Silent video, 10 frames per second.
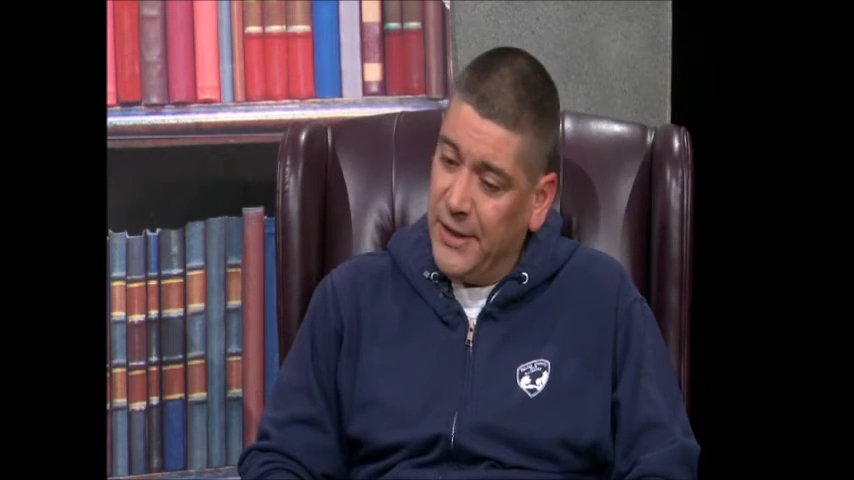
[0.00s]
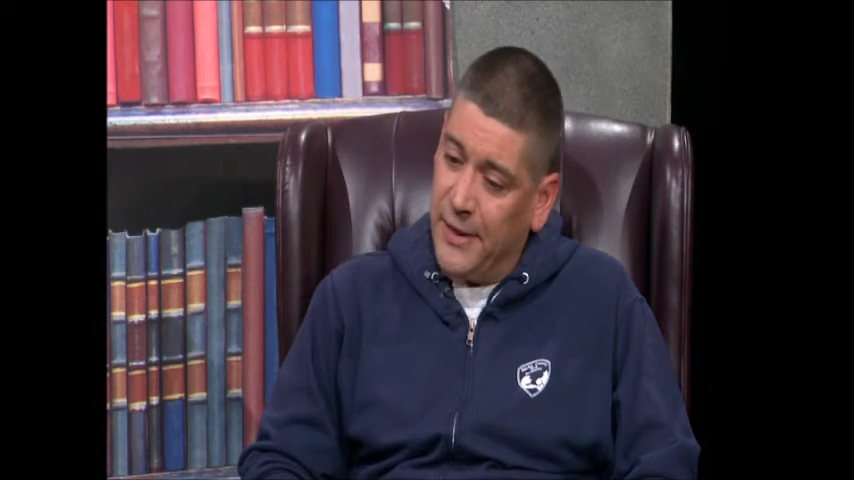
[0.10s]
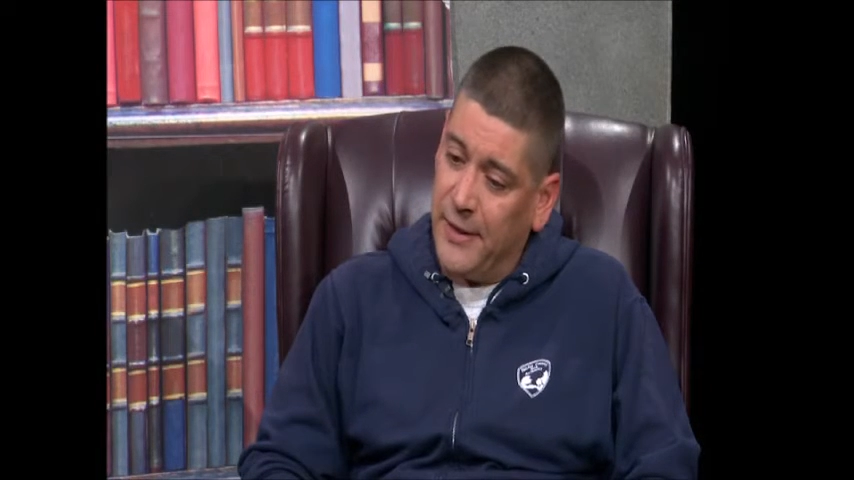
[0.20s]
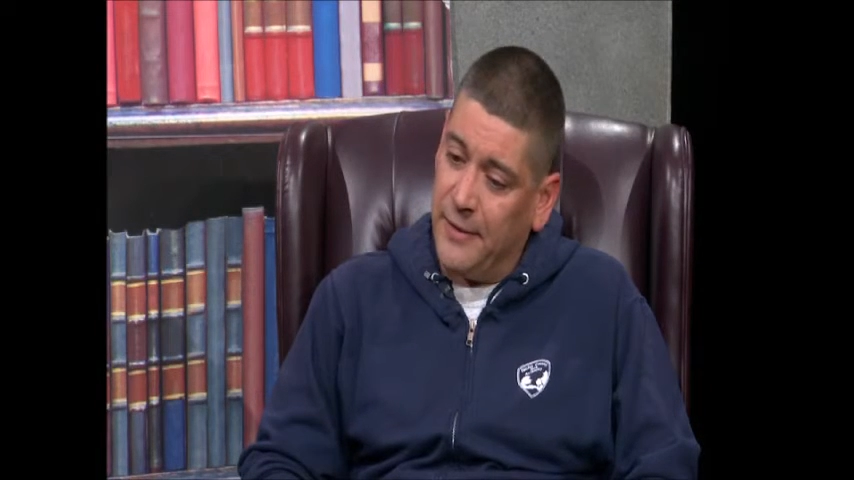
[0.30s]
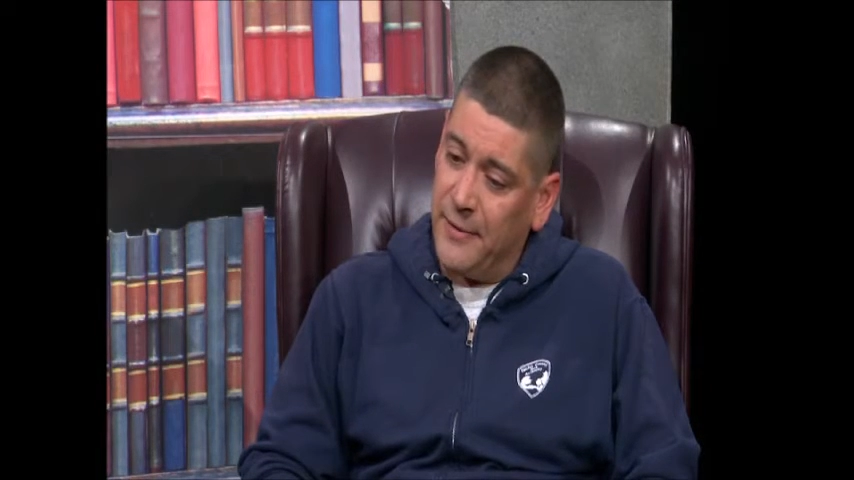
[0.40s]

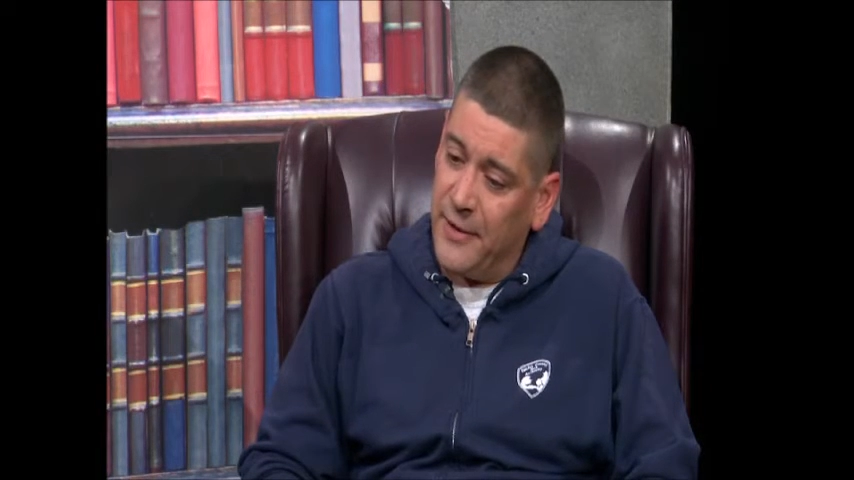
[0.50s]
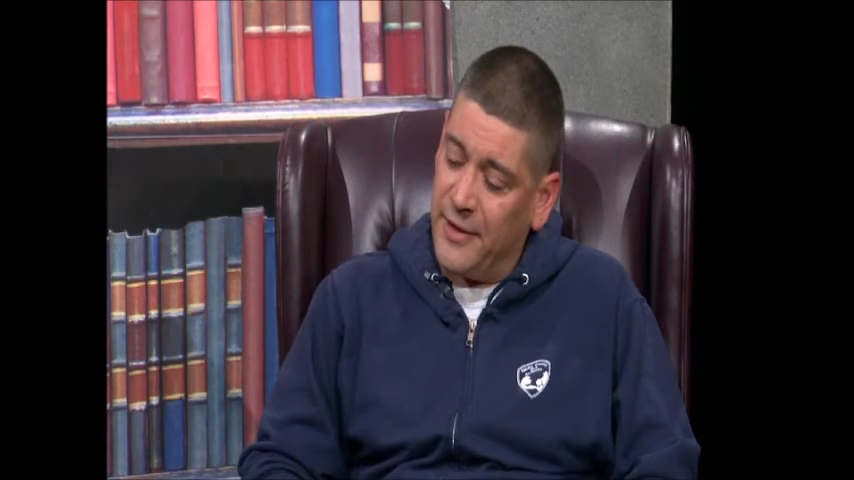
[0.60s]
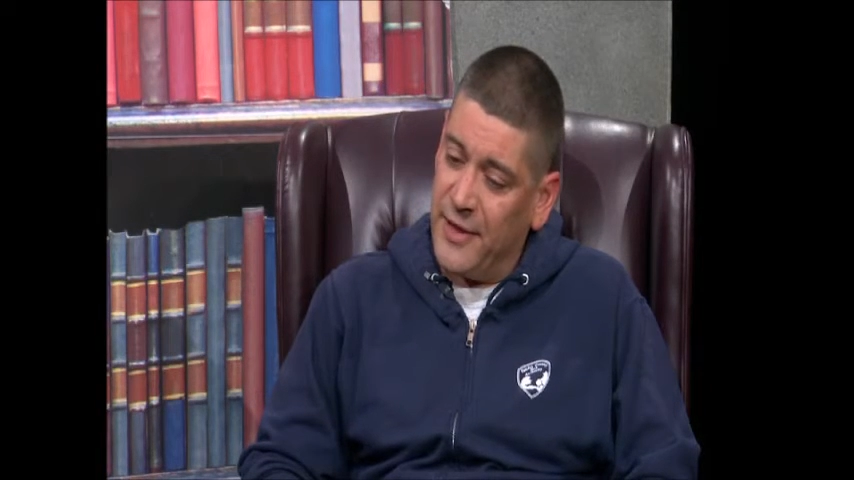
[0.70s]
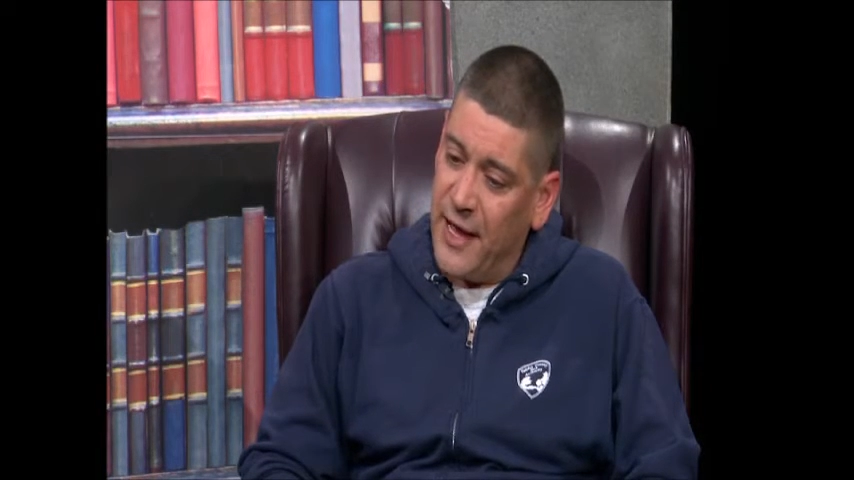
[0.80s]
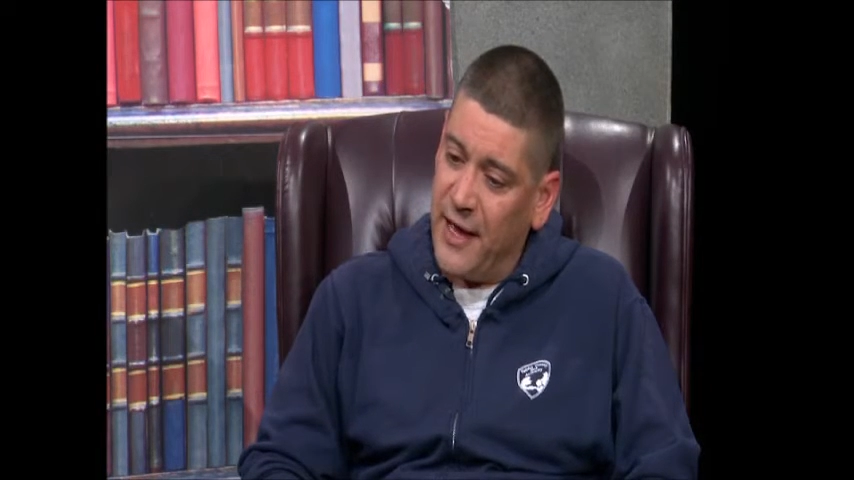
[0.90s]

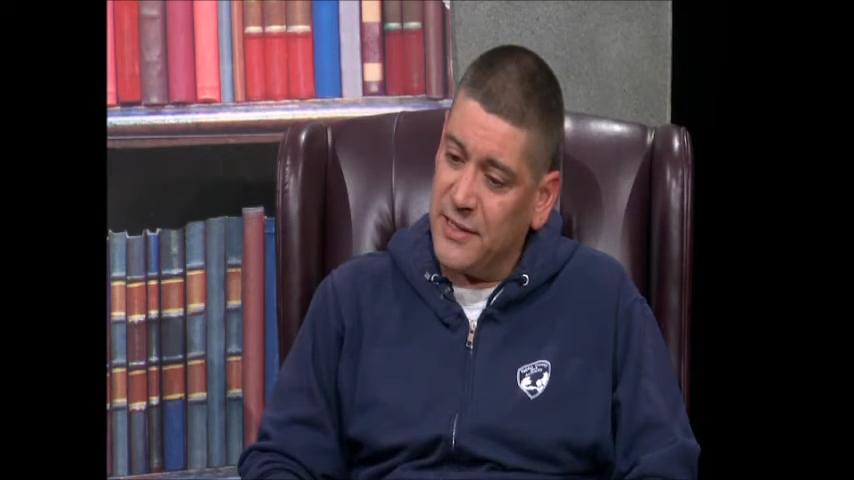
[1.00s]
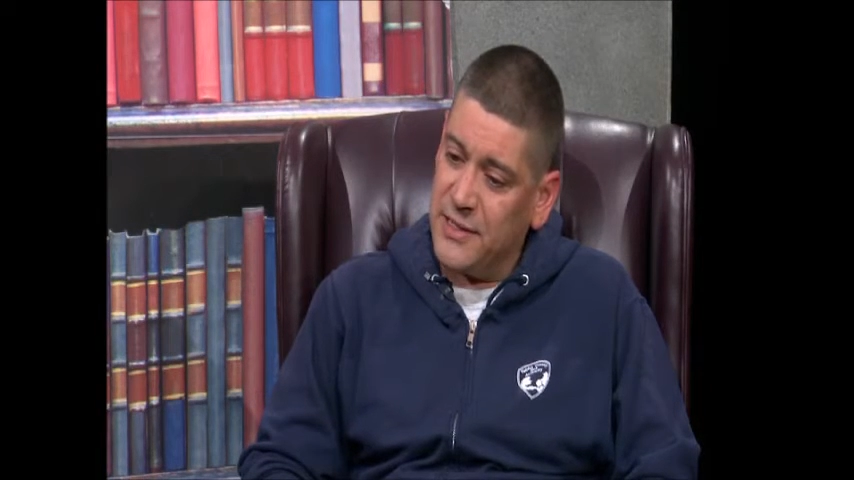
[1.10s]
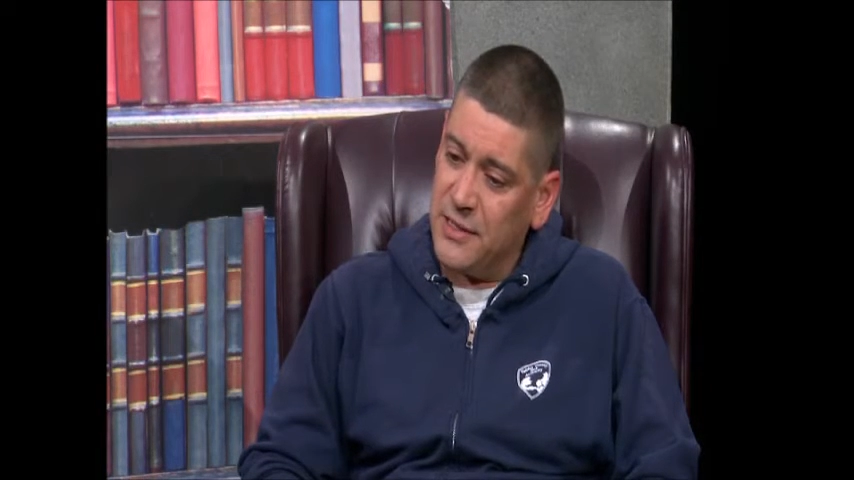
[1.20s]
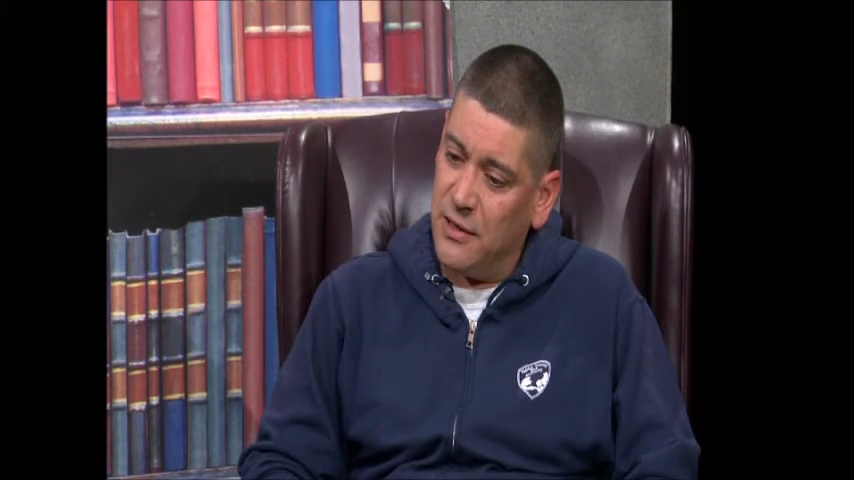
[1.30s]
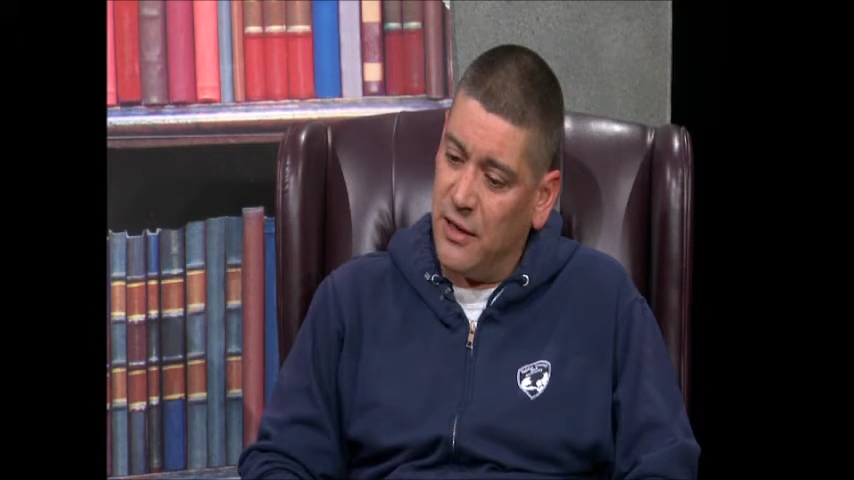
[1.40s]

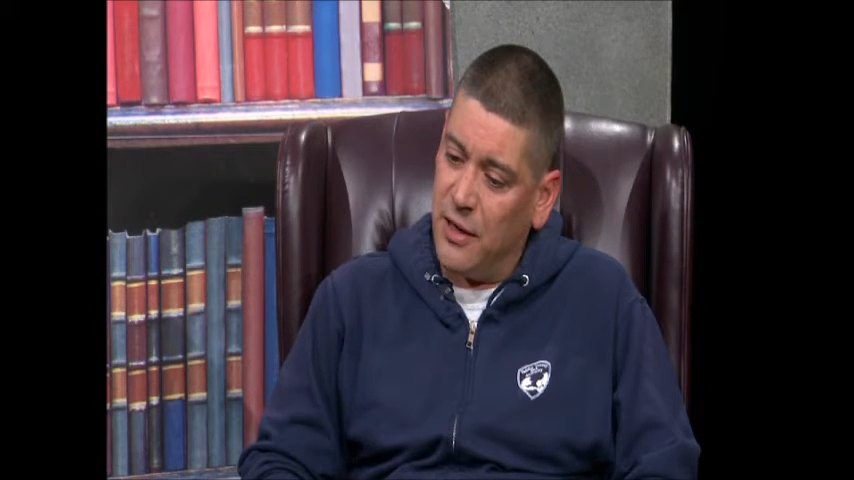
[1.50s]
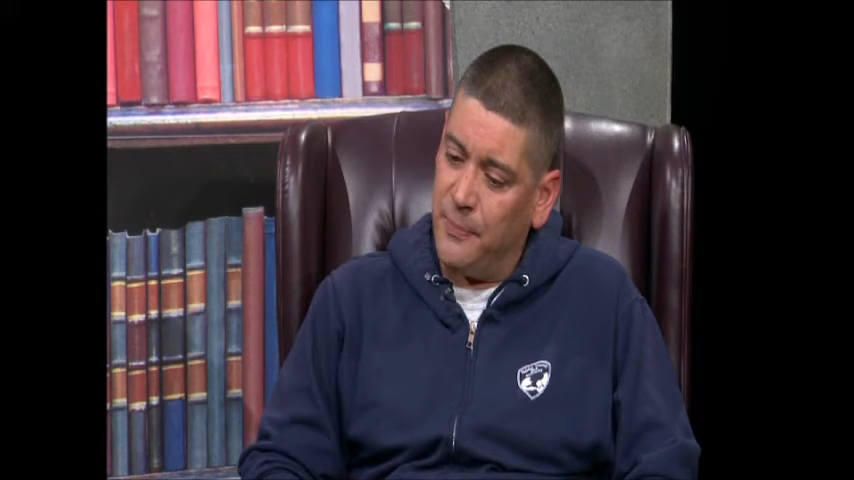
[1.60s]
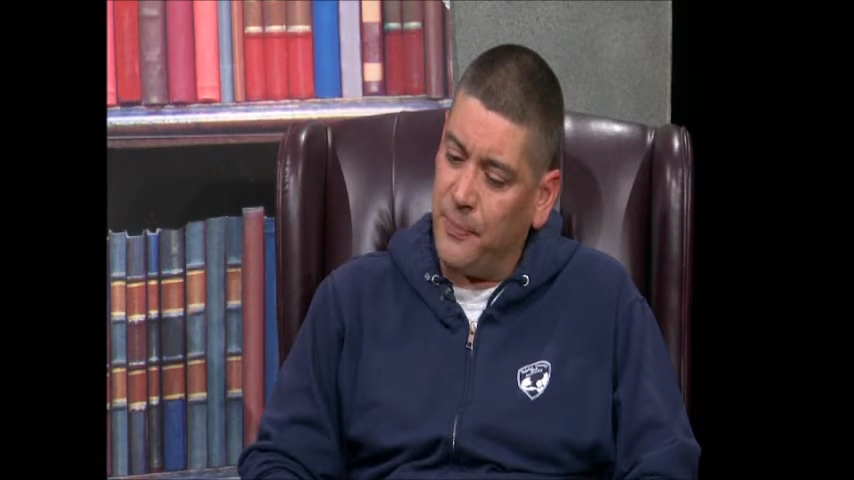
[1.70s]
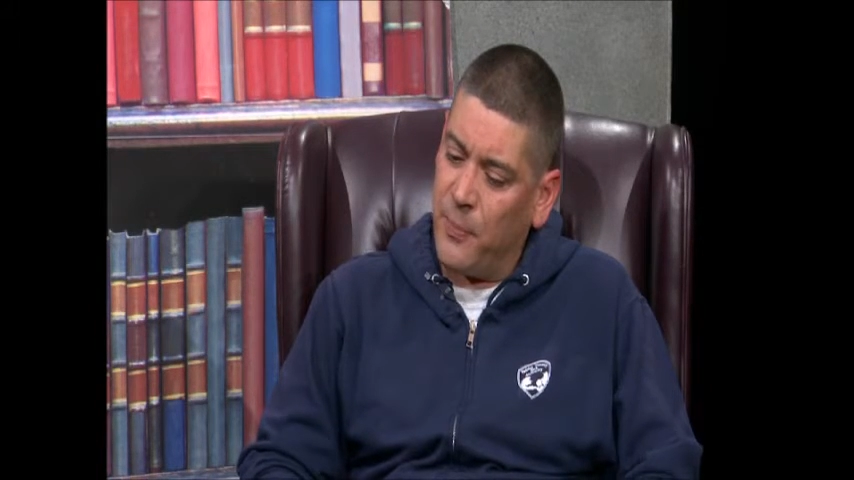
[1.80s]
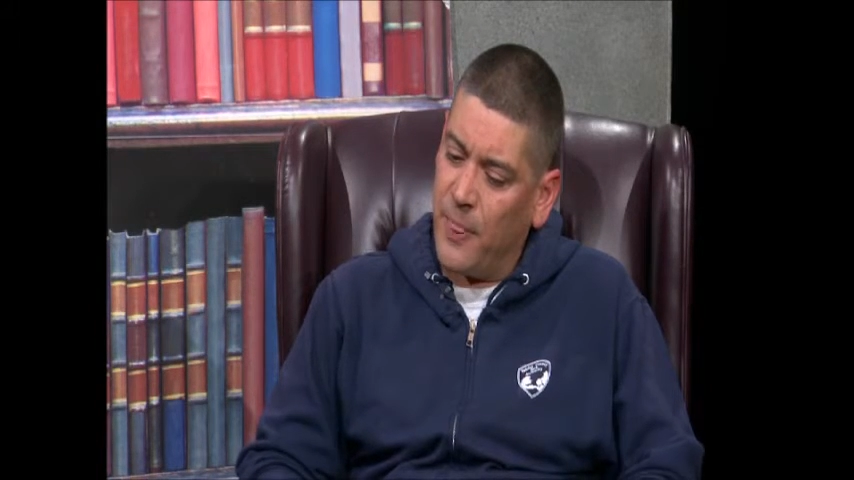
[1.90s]
that
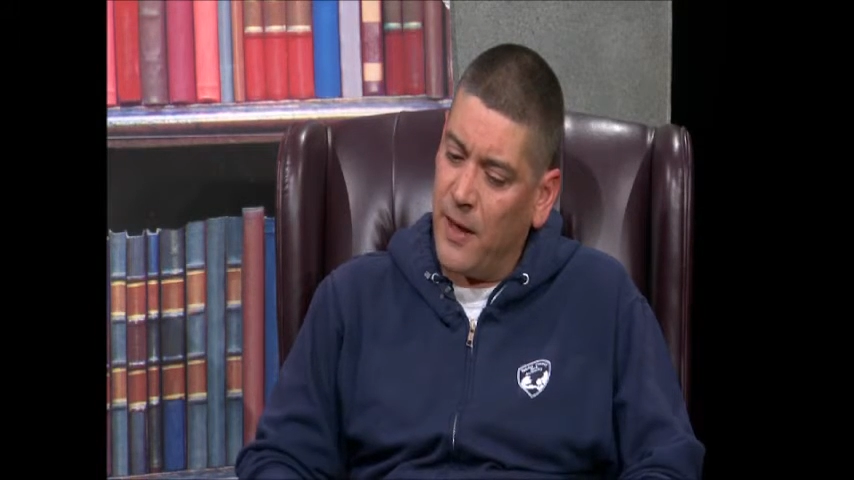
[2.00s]
um,